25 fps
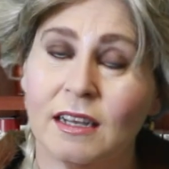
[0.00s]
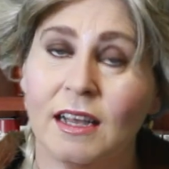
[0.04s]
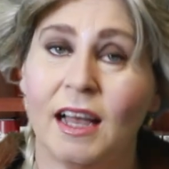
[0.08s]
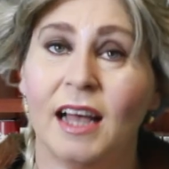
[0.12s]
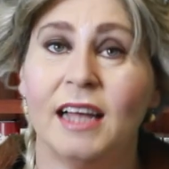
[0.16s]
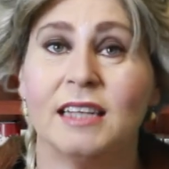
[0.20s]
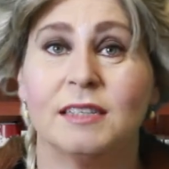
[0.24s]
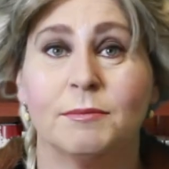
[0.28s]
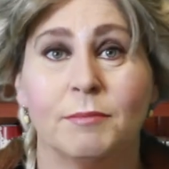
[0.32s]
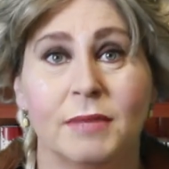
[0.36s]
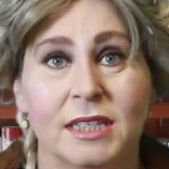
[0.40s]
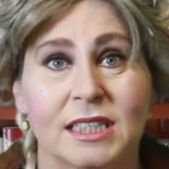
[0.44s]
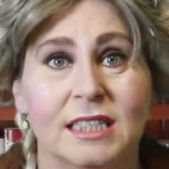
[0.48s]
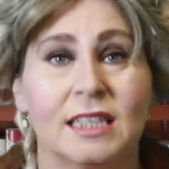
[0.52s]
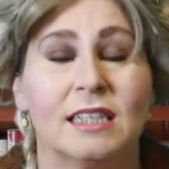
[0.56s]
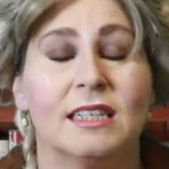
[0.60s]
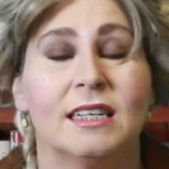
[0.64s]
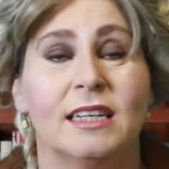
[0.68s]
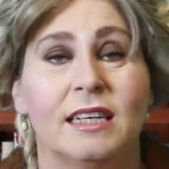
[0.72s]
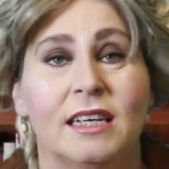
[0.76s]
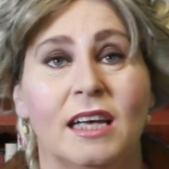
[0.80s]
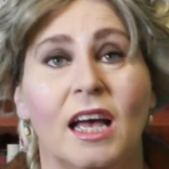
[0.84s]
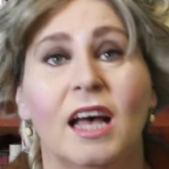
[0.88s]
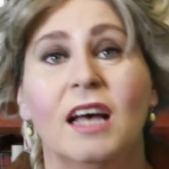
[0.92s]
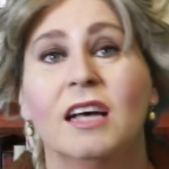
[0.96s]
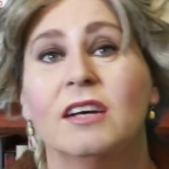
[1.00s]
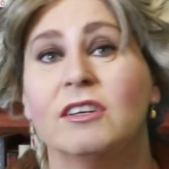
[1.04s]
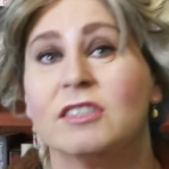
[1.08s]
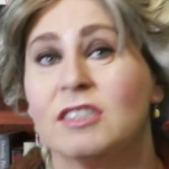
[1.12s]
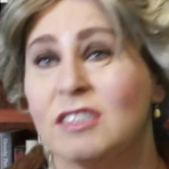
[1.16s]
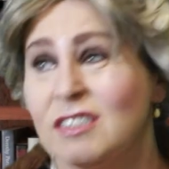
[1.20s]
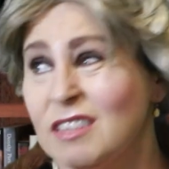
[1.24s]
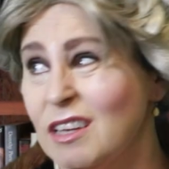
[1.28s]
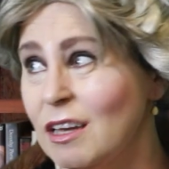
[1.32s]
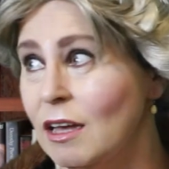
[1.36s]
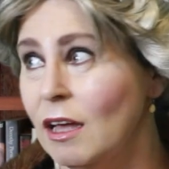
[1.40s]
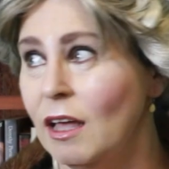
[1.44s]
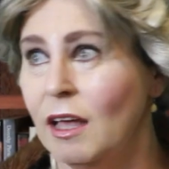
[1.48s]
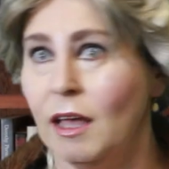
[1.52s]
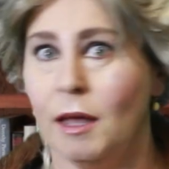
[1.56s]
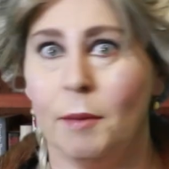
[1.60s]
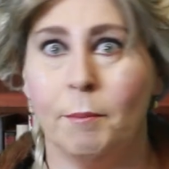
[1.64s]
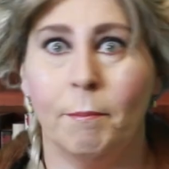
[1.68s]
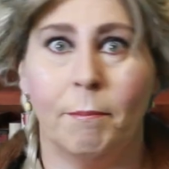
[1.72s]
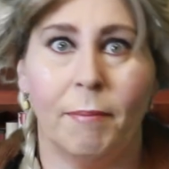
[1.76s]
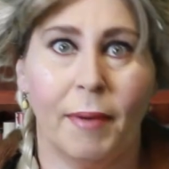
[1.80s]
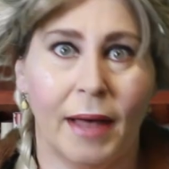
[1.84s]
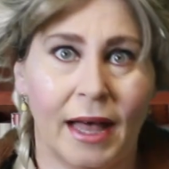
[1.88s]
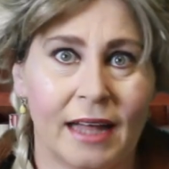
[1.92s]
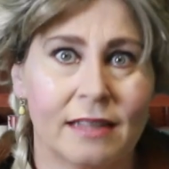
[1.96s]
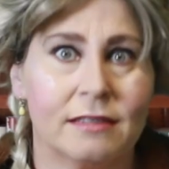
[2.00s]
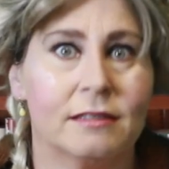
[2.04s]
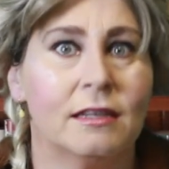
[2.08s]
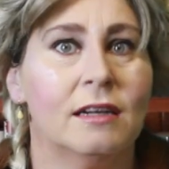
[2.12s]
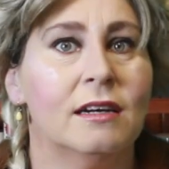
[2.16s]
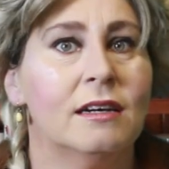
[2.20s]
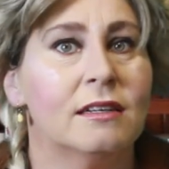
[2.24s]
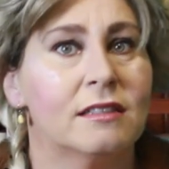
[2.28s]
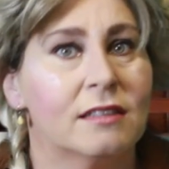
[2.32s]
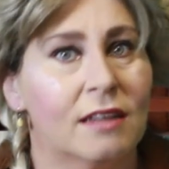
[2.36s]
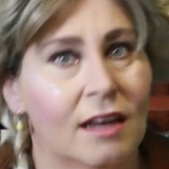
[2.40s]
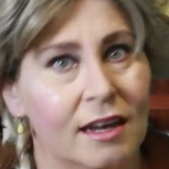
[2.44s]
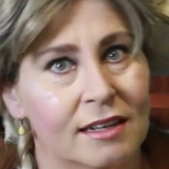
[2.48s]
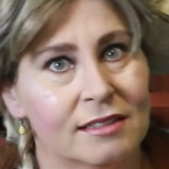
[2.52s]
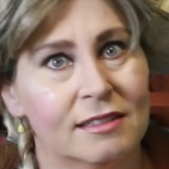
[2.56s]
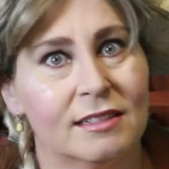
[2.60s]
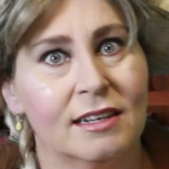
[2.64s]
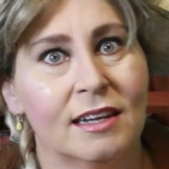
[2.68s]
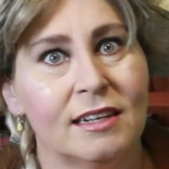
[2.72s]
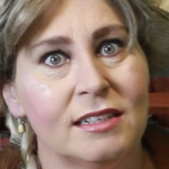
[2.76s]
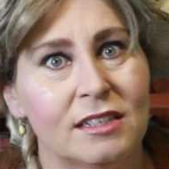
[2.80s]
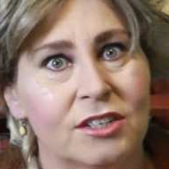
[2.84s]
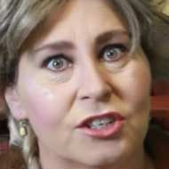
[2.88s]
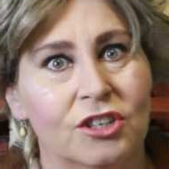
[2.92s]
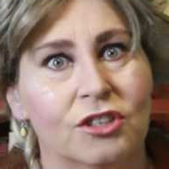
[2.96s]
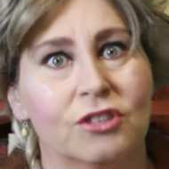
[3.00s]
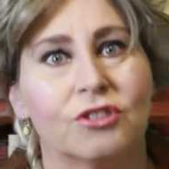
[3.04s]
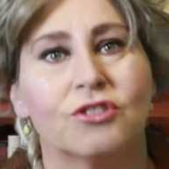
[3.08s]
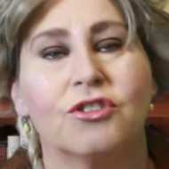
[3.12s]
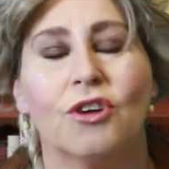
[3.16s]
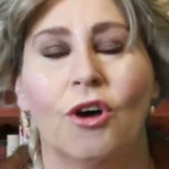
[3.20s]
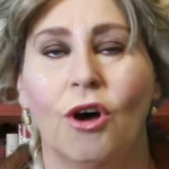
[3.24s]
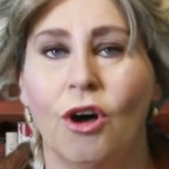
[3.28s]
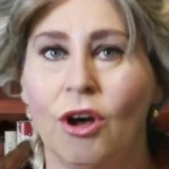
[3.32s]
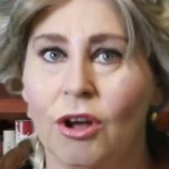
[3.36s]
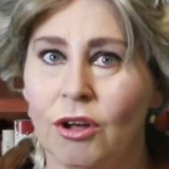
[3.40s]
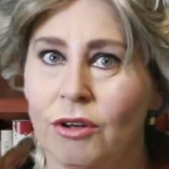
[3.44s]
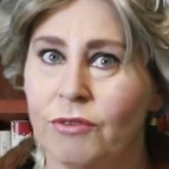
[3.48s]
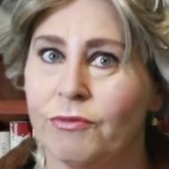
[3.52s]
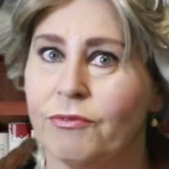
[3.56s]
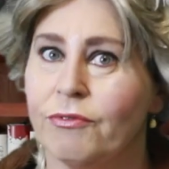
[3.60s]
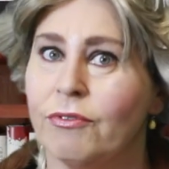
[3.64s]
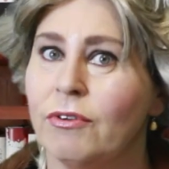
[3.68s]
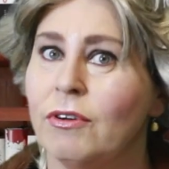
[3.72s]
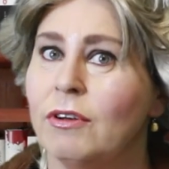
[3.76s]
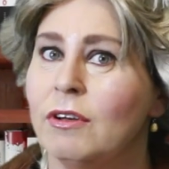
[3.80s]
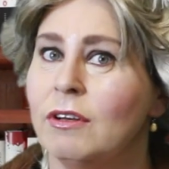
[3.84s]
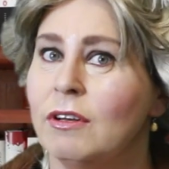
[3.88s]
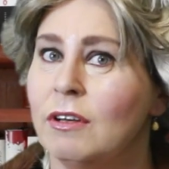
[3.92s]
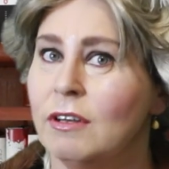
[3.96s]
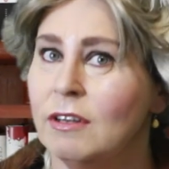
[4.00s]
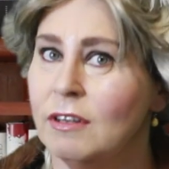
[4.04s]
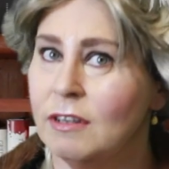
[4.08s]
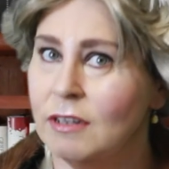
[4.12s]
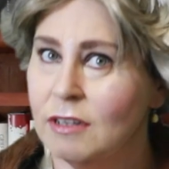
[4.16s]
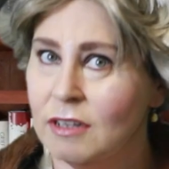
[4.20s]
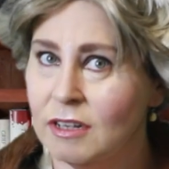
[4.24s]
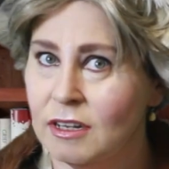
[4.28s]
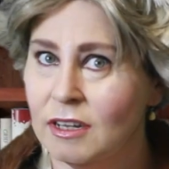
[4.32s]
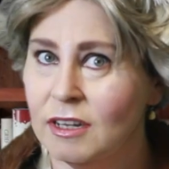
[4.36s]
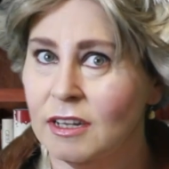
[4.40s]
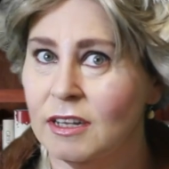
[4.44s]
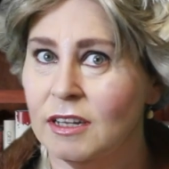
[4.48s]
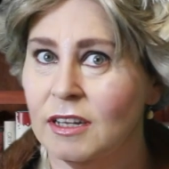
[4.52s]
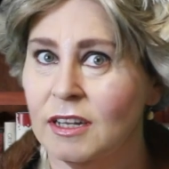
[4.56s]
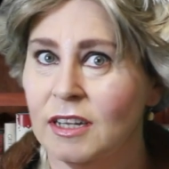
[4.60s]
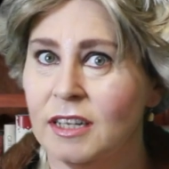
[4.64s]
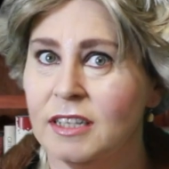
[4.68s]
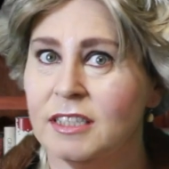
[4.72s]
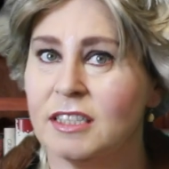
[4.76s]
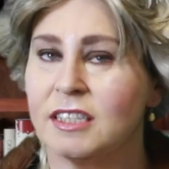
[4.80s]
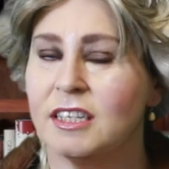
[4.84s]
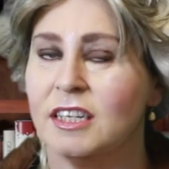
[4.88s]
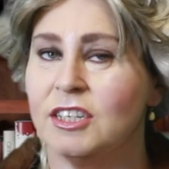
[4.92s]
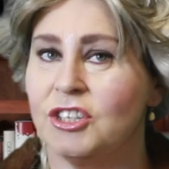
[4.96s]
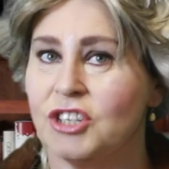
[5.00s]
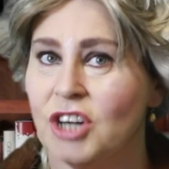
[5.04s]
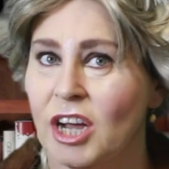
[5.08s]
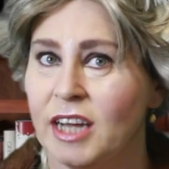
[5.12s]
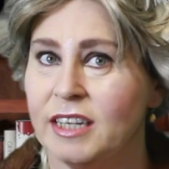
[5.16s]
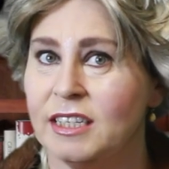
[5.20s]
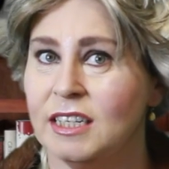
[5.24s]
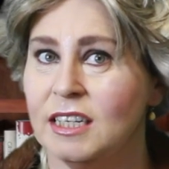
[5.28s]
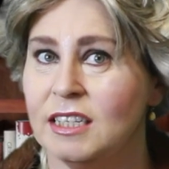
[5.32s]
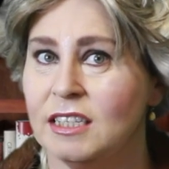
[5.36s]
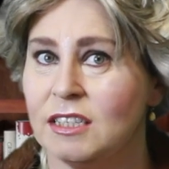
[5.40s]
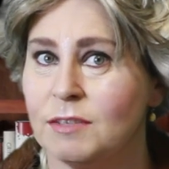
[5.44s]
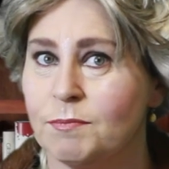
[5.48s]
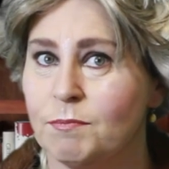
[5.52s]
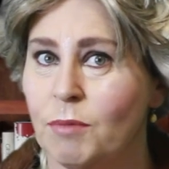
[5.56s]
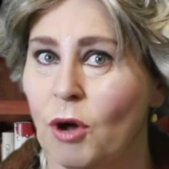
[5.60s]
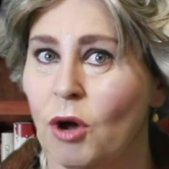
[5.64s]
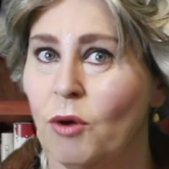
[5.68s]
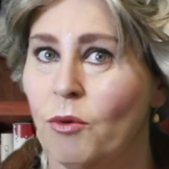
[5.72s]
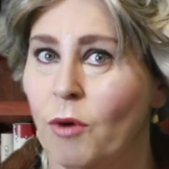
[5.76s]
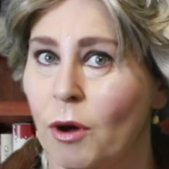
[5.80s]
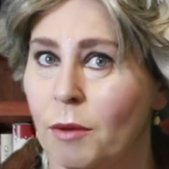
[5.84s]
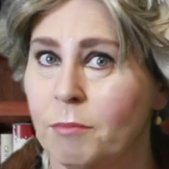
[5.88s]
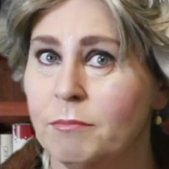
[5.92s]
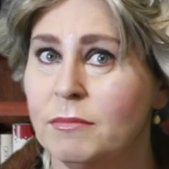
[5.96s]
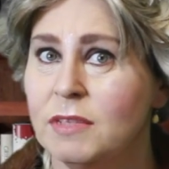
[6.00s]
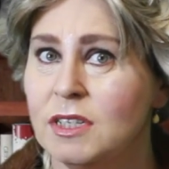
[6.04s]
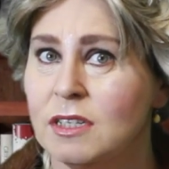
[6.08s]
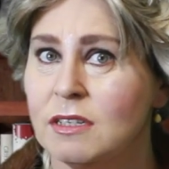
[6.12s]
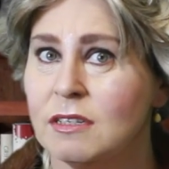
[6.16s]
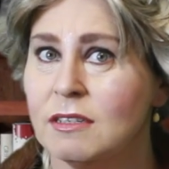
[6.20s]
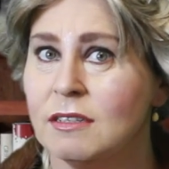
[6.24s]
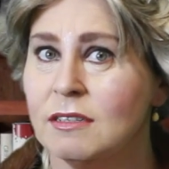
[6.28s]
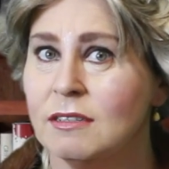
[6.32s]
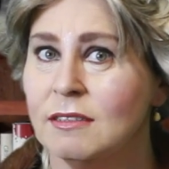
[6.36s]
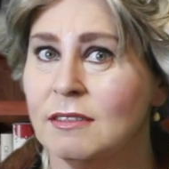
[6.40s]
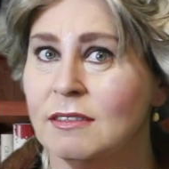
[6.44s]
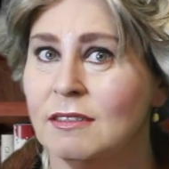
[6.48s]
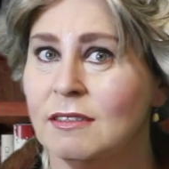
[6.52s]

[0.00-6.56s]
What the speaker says: Admittedly, bad translations of the Chinese poems.